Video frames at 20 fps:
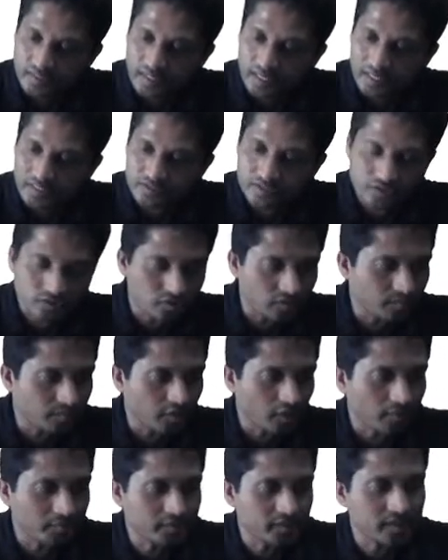Answer should be
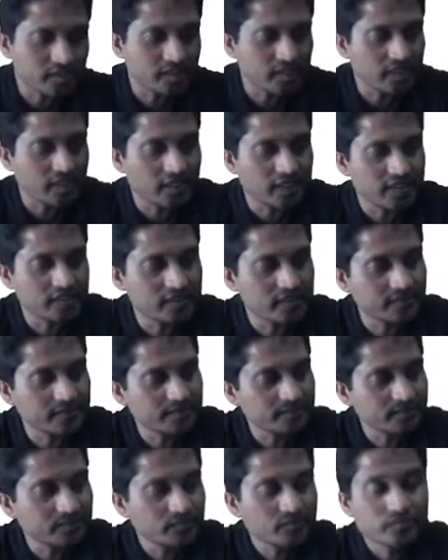option C, guys.
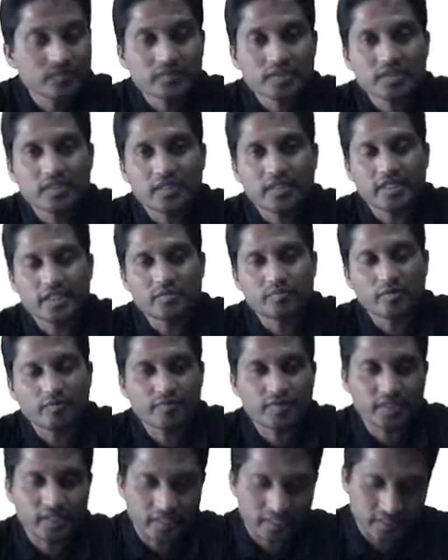Let's move
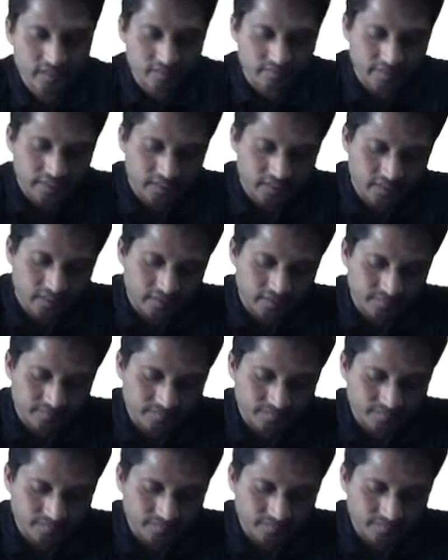to the next question.